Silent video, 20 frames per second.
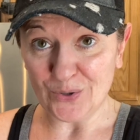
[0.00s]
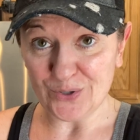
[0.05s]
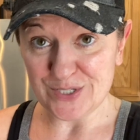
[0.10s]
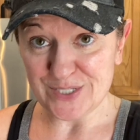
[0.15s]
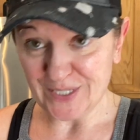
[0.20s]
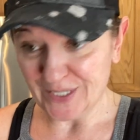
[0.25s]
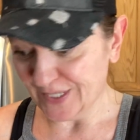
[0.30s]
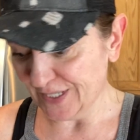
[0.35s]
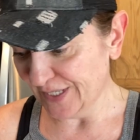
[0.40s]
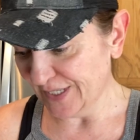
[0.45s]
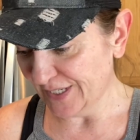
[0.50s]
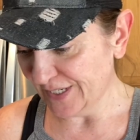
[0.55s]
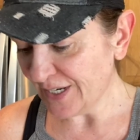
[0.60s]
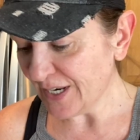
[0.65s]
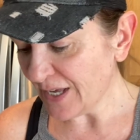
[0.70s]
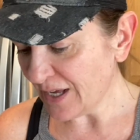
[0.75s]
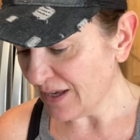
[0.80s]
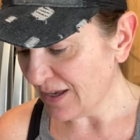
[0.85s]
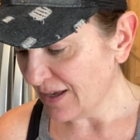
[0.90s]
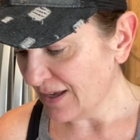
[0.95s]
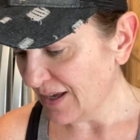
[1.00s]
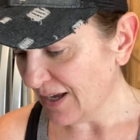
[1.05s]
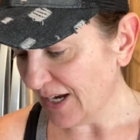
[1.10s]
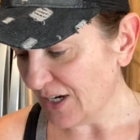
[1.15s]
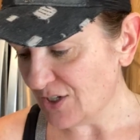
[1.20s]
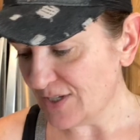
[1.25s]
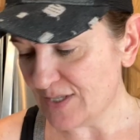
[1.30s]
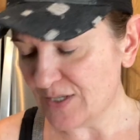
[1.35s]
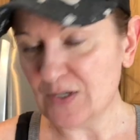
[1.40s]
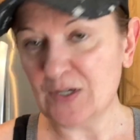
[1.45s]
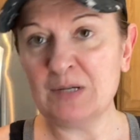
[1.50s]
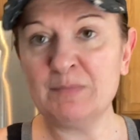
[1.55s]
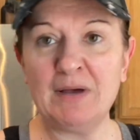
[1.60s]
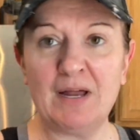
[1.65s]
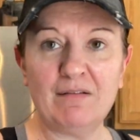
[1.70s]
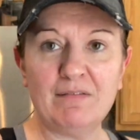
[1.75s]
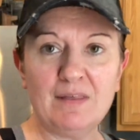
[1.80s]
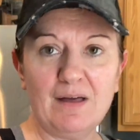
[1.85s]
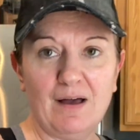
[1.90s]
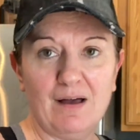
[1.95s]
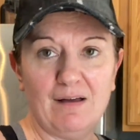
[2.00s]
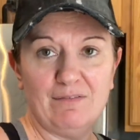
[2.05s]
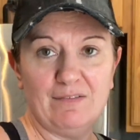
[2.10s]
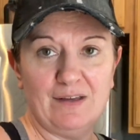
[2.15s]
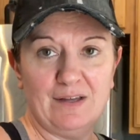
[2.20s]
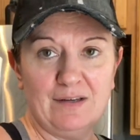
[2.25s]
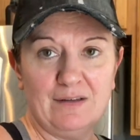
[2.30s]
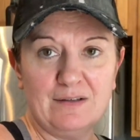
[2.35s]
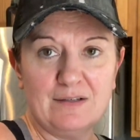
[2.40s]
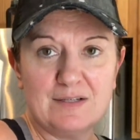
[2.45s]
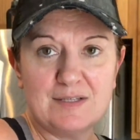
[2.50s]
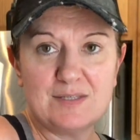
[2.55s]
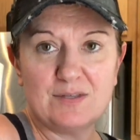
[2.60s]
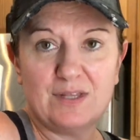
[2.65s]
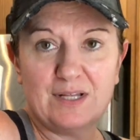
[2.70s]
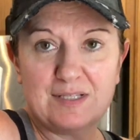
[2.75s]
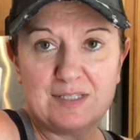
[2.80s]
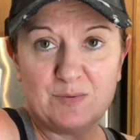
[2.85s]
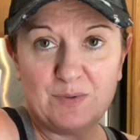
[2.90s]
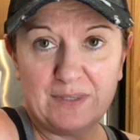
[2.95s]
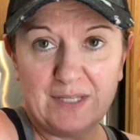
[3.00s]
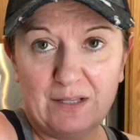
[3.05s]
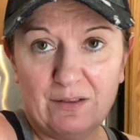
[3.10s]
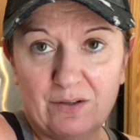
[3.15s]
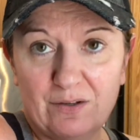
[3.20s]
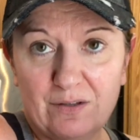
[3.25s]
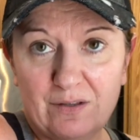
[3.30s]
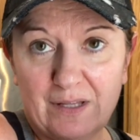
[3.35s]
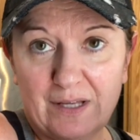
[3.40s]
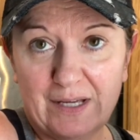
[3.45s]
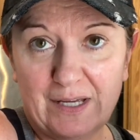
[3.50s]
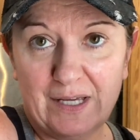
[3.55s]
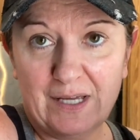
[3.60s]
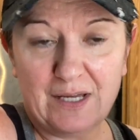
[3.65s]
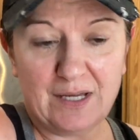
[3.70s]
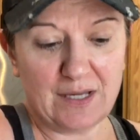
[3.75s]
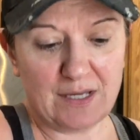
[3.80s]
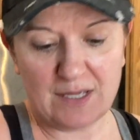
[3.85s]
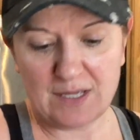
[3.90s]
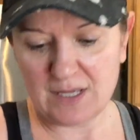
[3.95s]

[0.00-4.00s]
done. I just took them out of the oven, so that's what they look like.